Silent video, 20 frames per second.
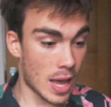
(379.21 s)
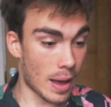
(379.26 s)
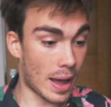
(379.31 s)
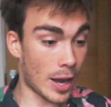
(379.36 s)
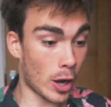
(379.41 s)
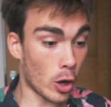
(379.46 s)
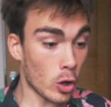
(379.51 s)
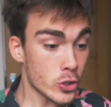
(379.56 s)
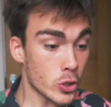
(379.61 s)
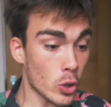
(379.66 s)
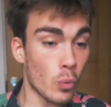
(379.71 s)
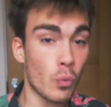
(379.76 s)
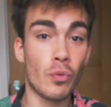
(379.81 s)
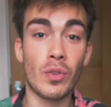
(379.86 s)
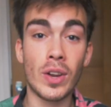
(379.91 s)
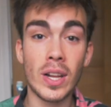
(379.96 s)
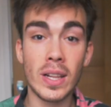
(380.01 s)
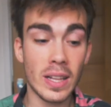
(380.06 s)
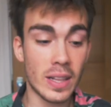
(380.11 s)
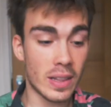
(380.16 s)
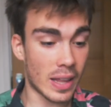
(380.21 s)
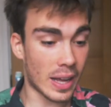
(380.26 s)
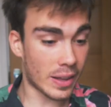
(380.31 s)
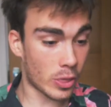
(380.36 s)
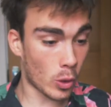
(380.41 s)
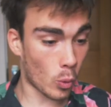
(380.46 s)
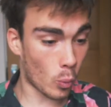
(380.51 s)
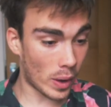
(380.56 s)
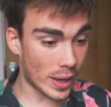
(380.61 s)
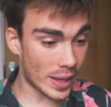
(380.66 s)
I also really like
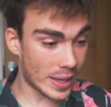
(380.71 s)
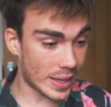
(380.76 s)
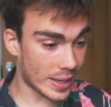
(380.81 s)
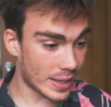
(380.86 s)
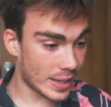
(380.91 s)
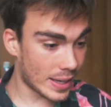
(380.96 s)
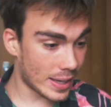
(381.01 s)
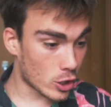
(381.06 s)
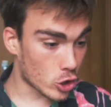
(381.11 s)
the way he